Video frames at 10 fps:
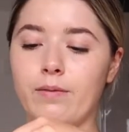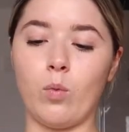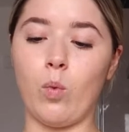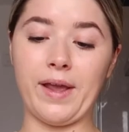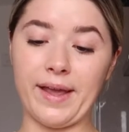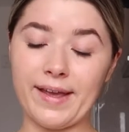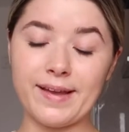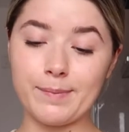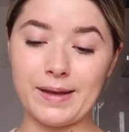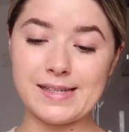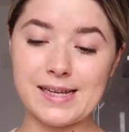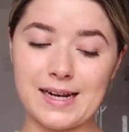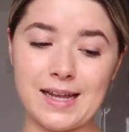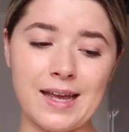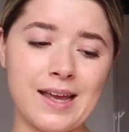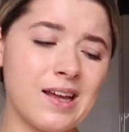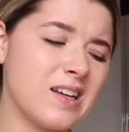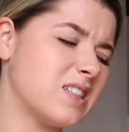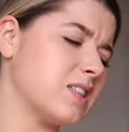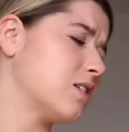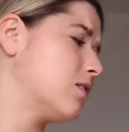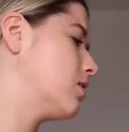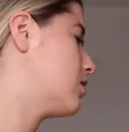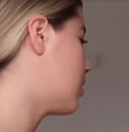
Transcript: wing it, basically. Oh,